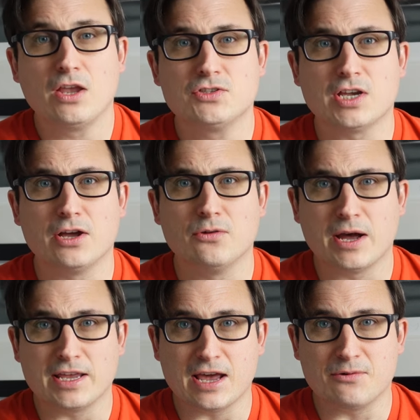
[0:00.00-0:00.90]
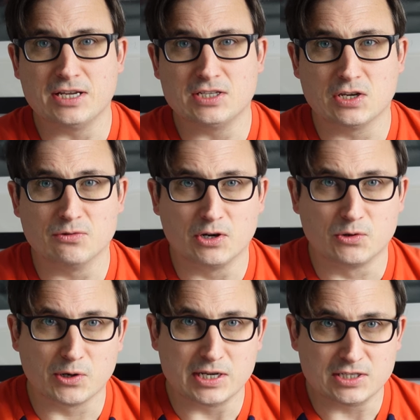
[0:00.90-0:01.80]
So yeah, we need to
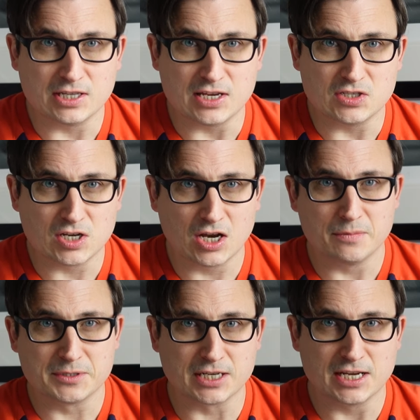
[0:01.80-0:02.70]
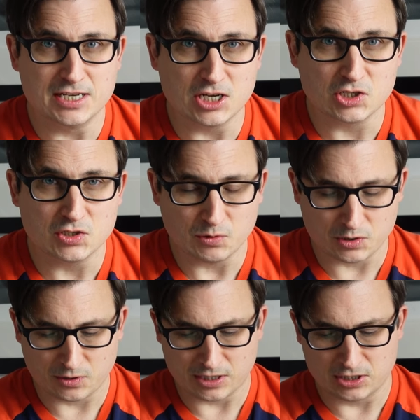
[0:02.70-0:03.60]
agree to these terms and conditions,
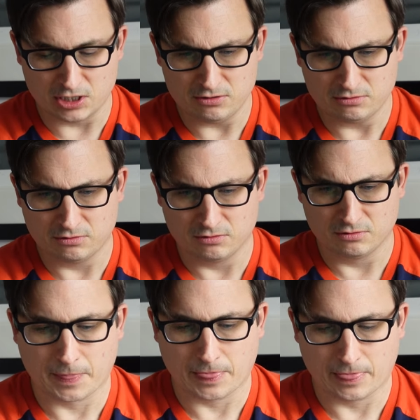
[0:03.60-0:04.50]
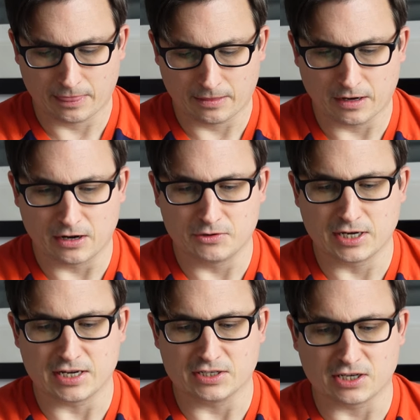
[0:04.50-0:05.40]
which we can do.
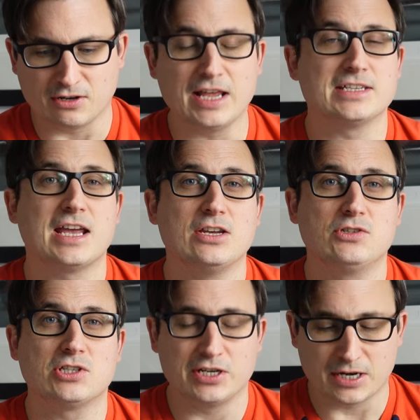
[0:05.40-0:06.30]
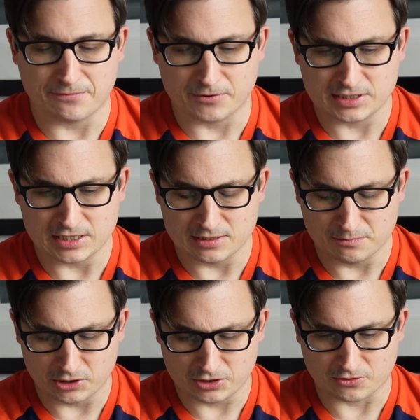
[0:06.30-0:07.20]
Okay, so let's get you signed up for assisted
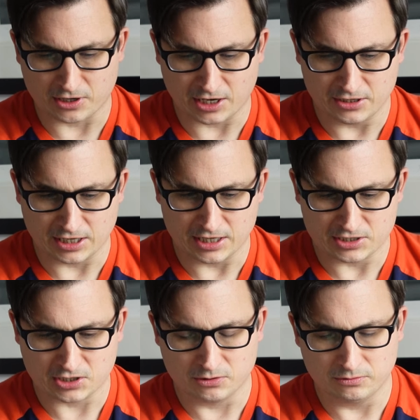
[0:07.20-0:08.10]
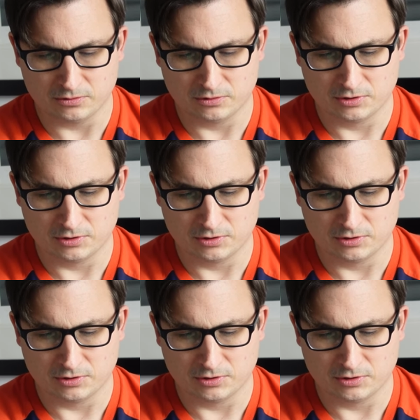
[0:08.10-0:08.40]
monitoring. Okay, that's cool.